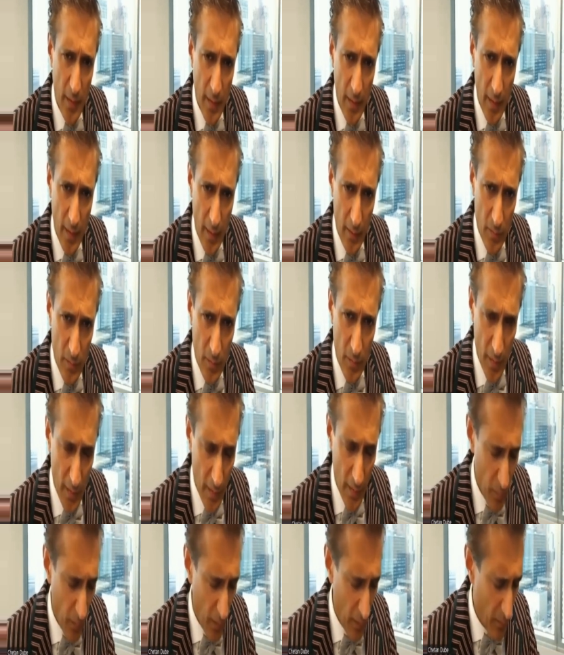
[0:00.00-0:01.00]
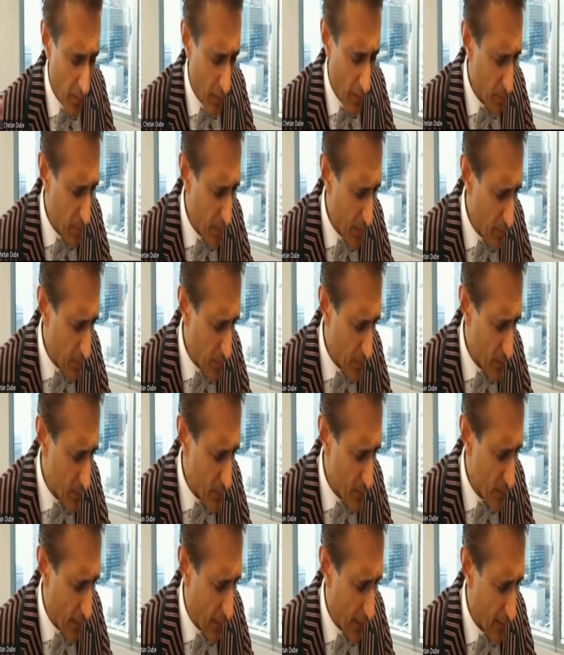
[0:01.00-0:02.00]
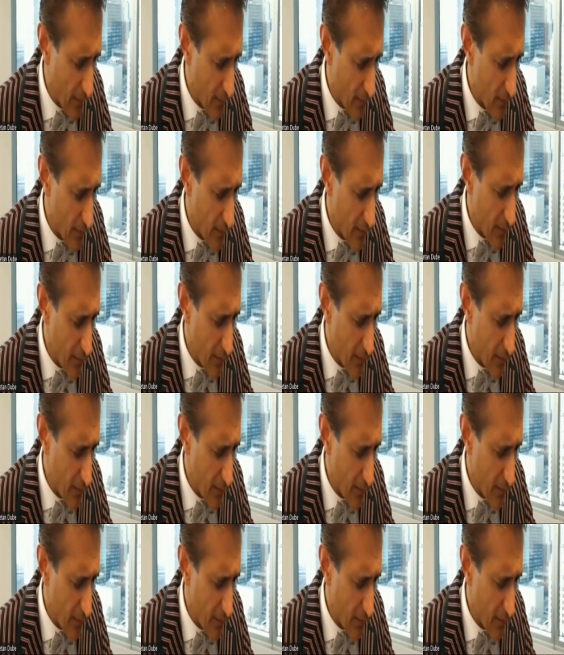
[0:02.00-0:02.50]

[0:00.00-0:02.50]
And I was looking at one of my papers, and